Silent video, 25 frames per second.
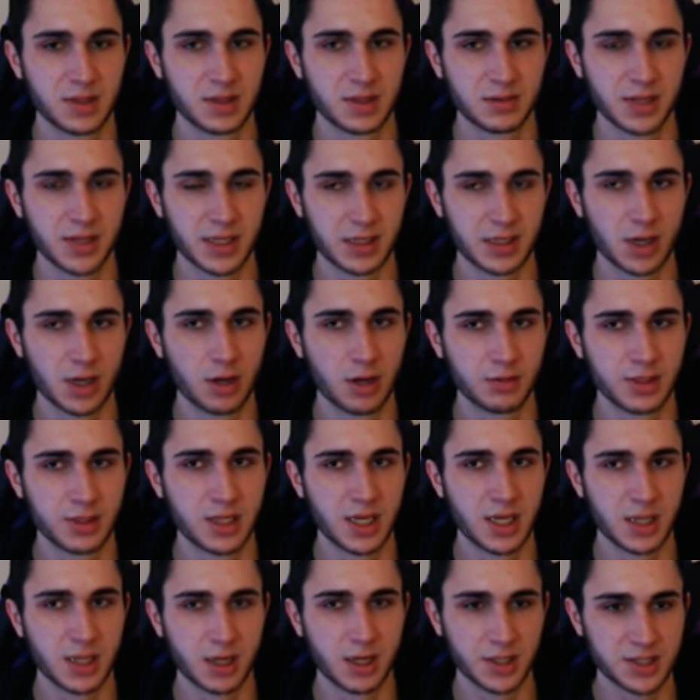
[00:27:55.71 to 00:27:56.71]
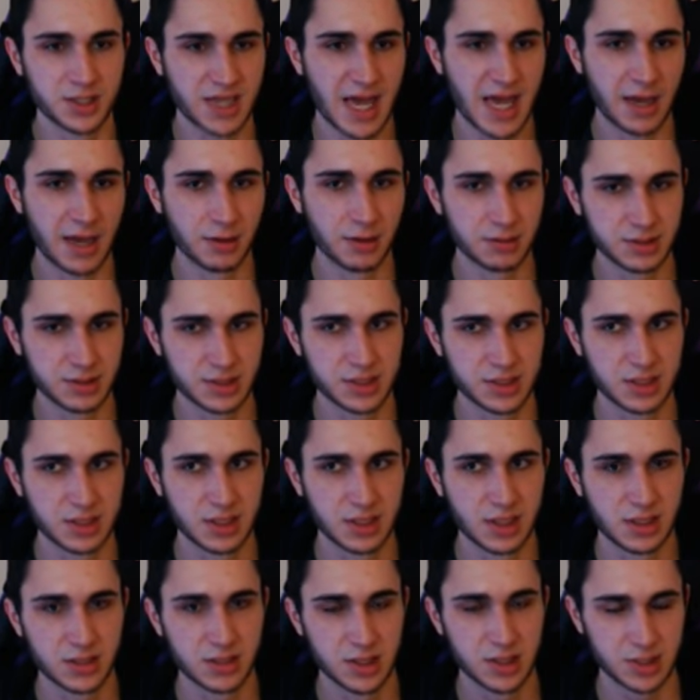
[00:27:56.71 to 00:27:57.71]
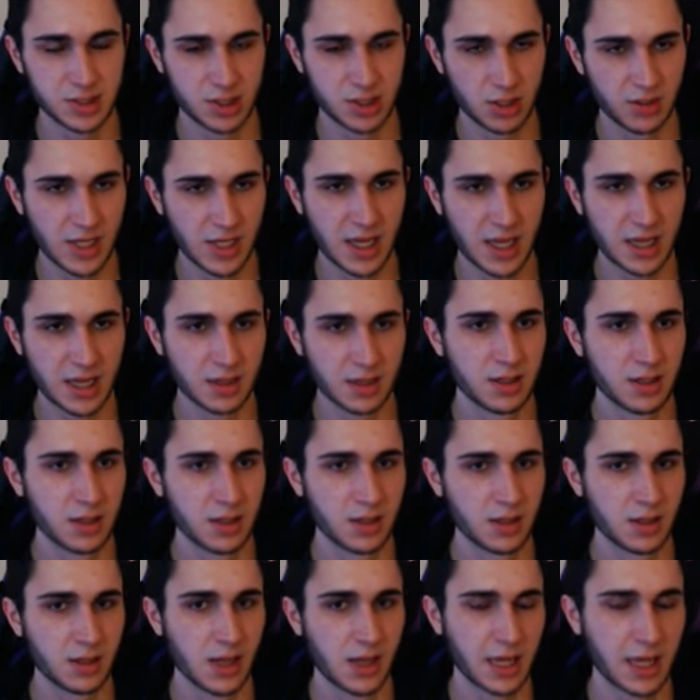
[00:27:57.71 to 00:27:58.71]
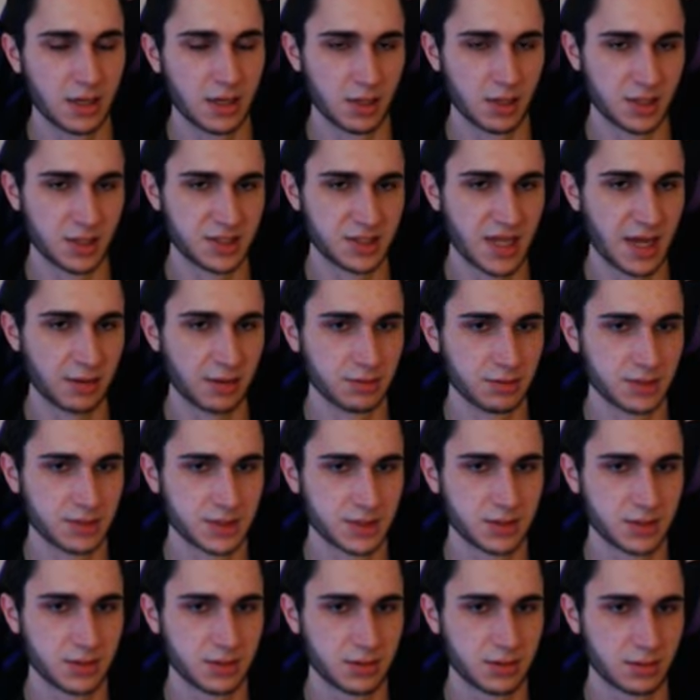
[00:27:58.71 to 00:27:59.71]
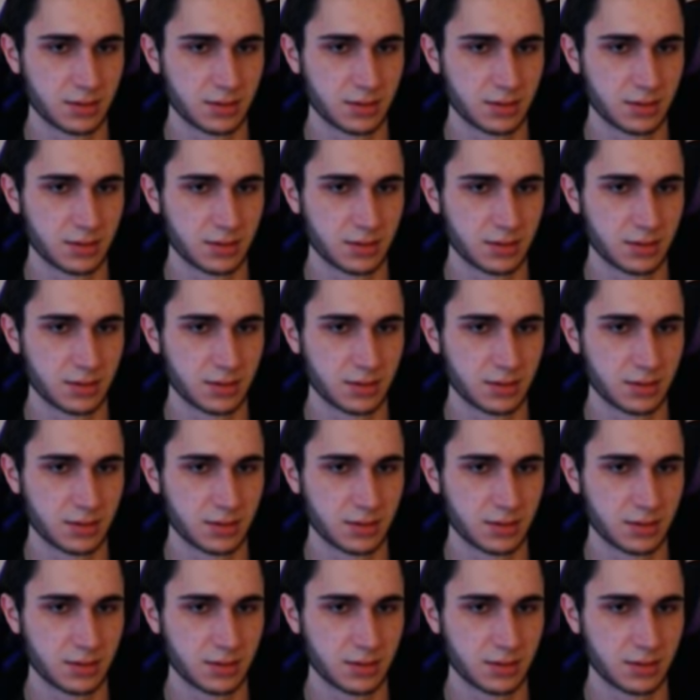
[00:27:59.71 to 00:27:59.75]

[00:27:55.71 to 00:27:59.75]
Like, oh, he hit all the towers. Just know that I hit all the towers.